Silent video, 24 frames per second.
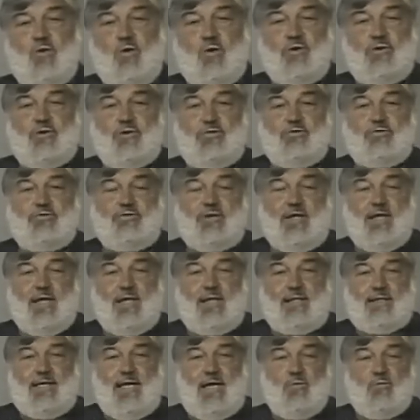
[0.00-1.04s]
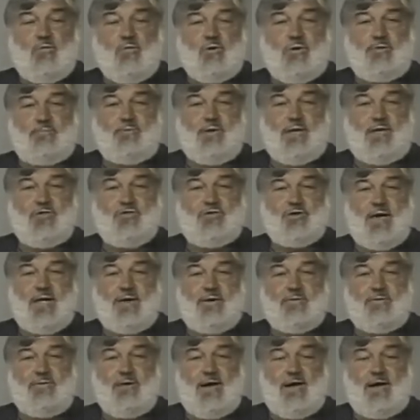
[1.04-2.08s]
work orders that would be
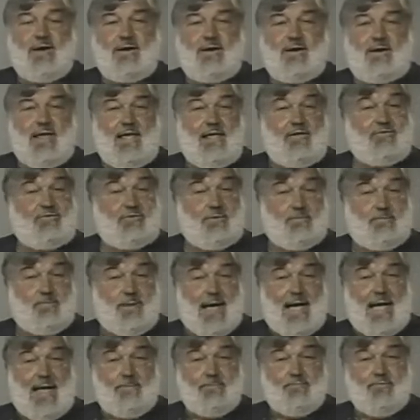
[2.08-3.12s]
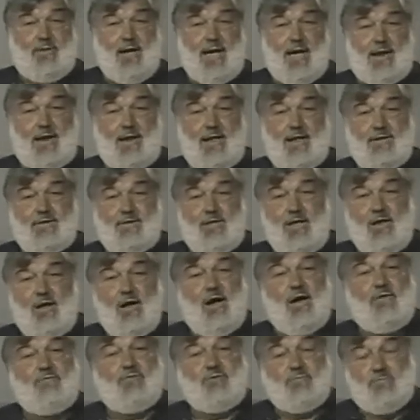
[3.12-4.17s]
generated as a byproduct
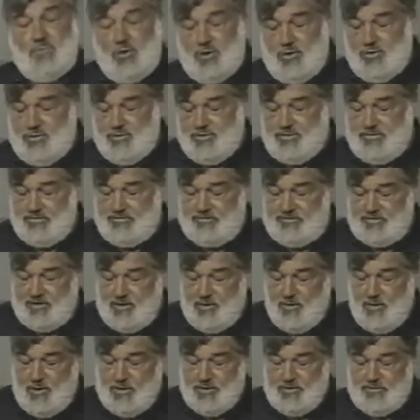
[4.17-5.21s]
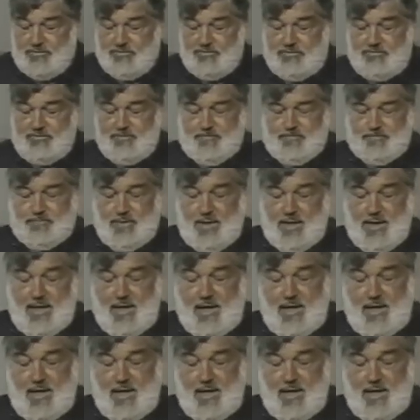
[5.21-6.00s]
of emergency orders.